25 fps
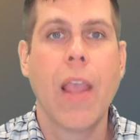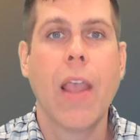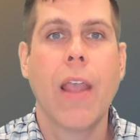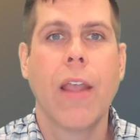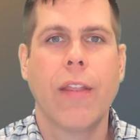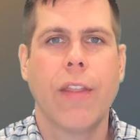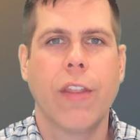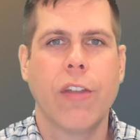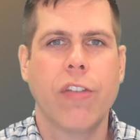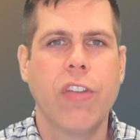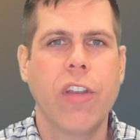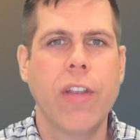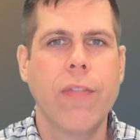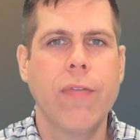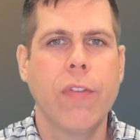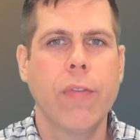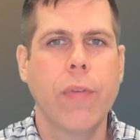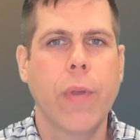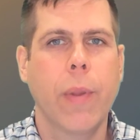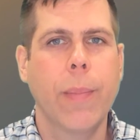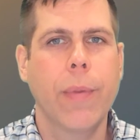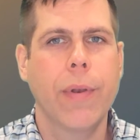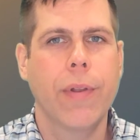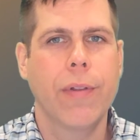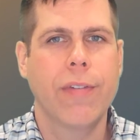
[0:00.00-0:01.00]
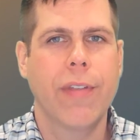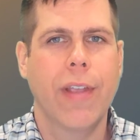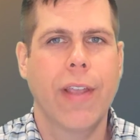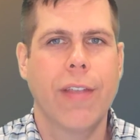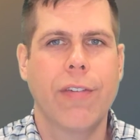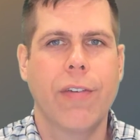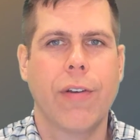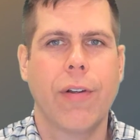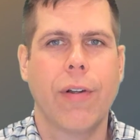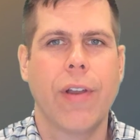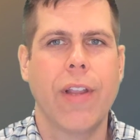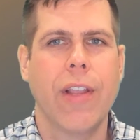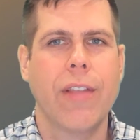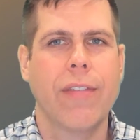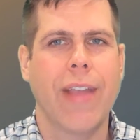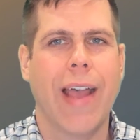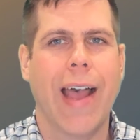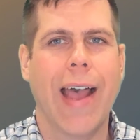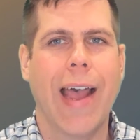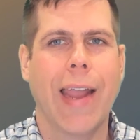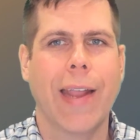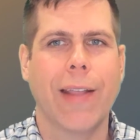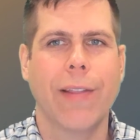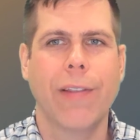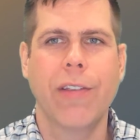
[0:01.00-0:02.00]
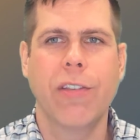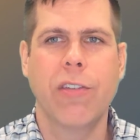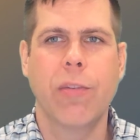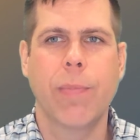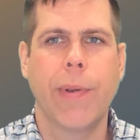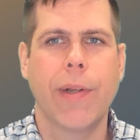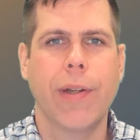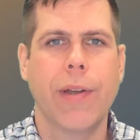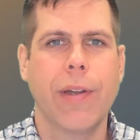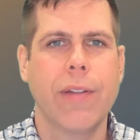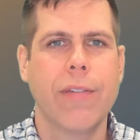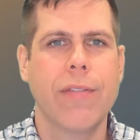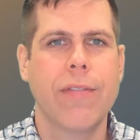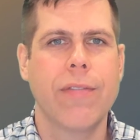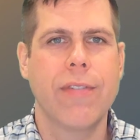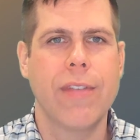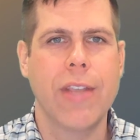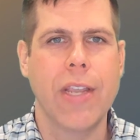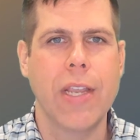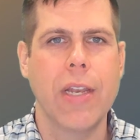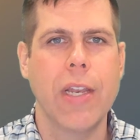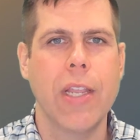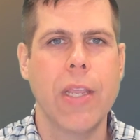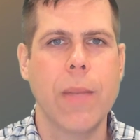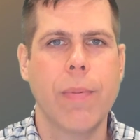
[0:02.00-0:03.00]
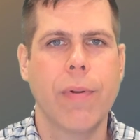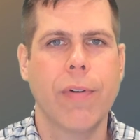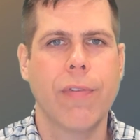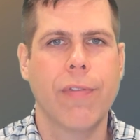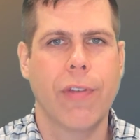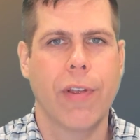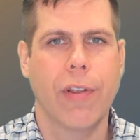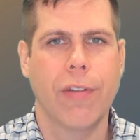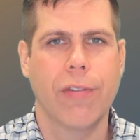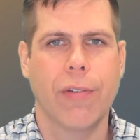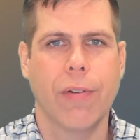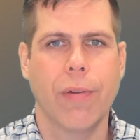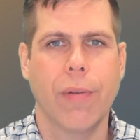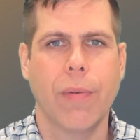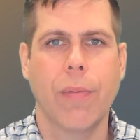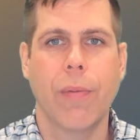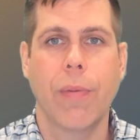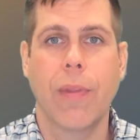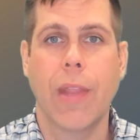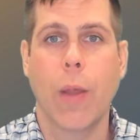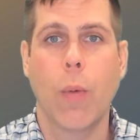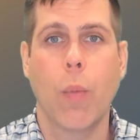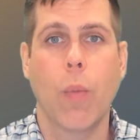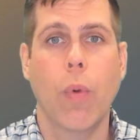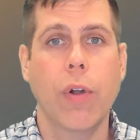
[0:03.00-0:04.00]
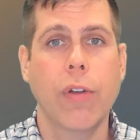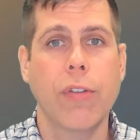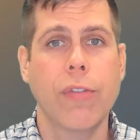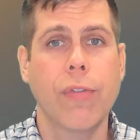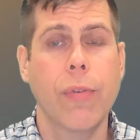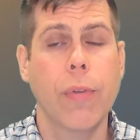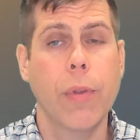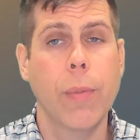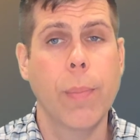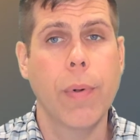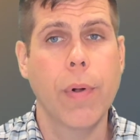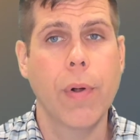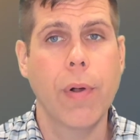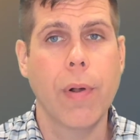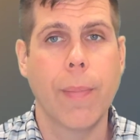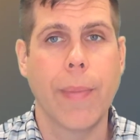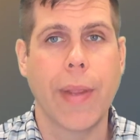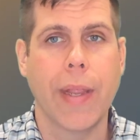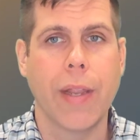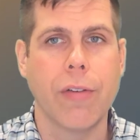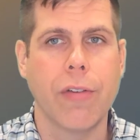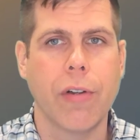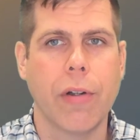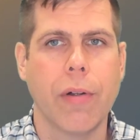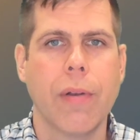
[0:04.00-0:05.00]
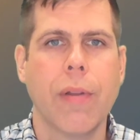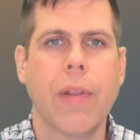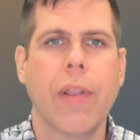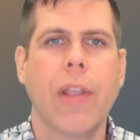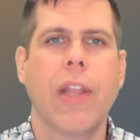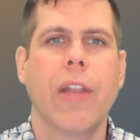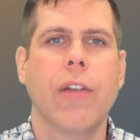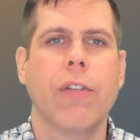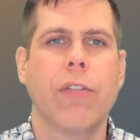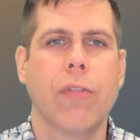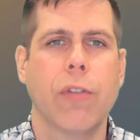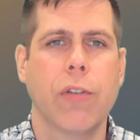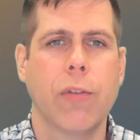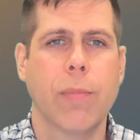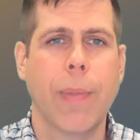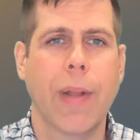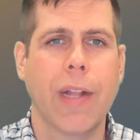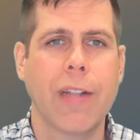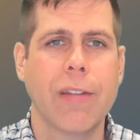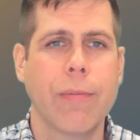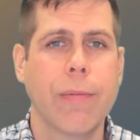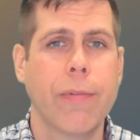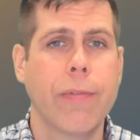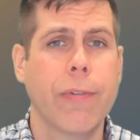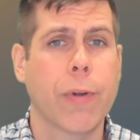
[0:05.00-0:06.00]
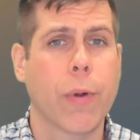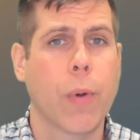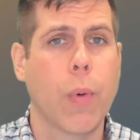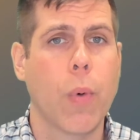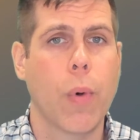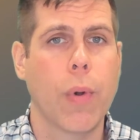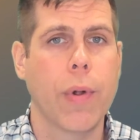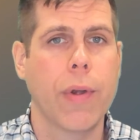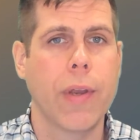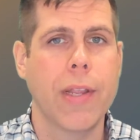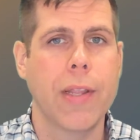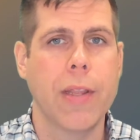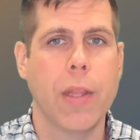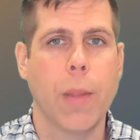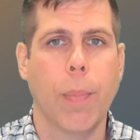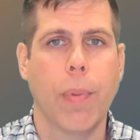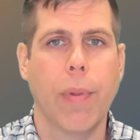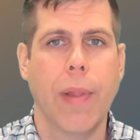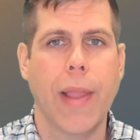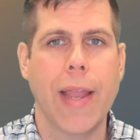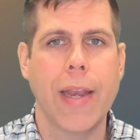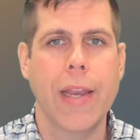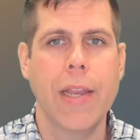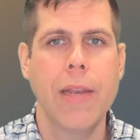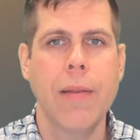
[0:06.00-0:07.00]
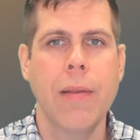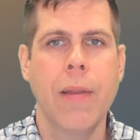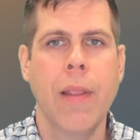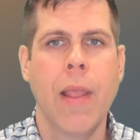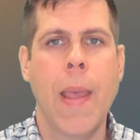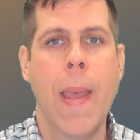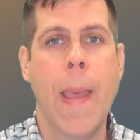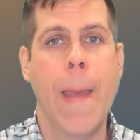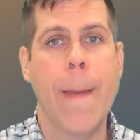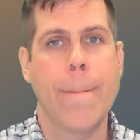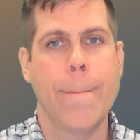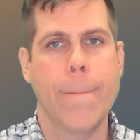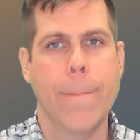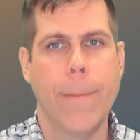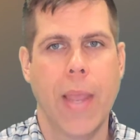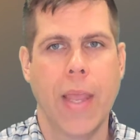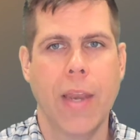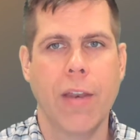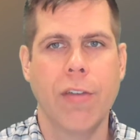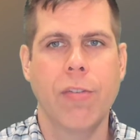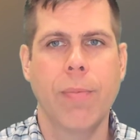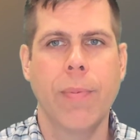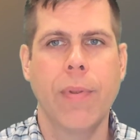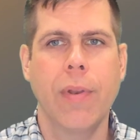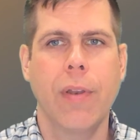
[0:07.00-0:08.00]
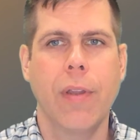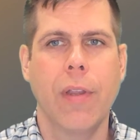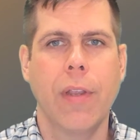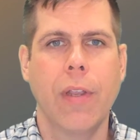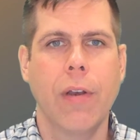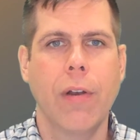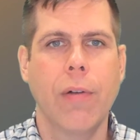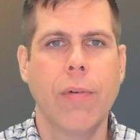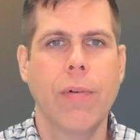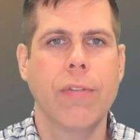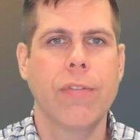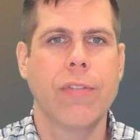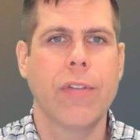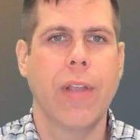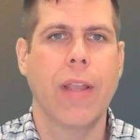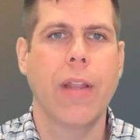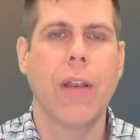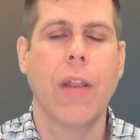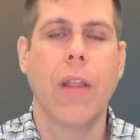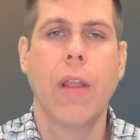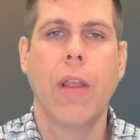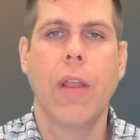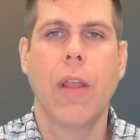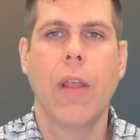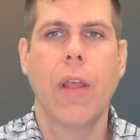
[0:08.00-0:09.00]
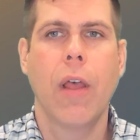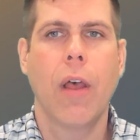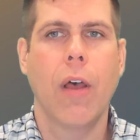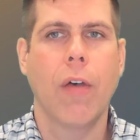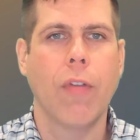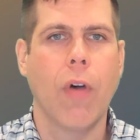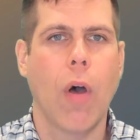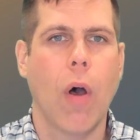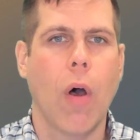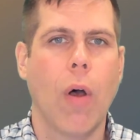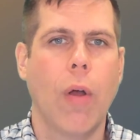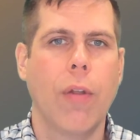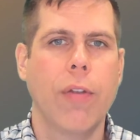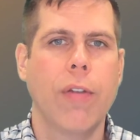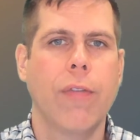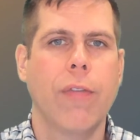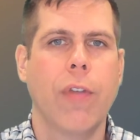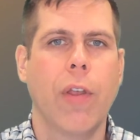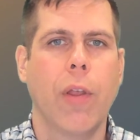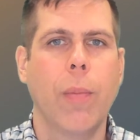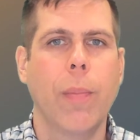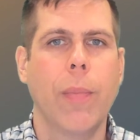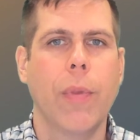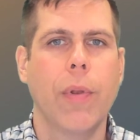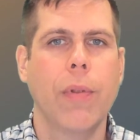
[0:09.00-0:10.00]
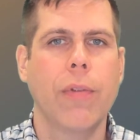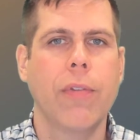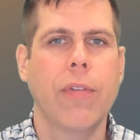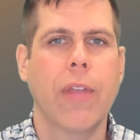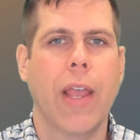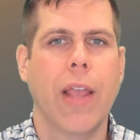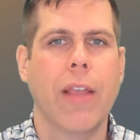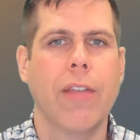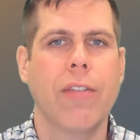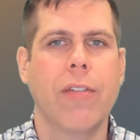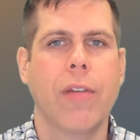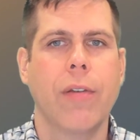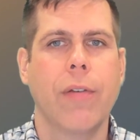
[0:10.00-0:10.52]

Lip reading: The Chief Developmental Tester is a highly experienced T&E professional that works for the program manager and is responsible for coordinating the planning, management, and oversight of all developmental test and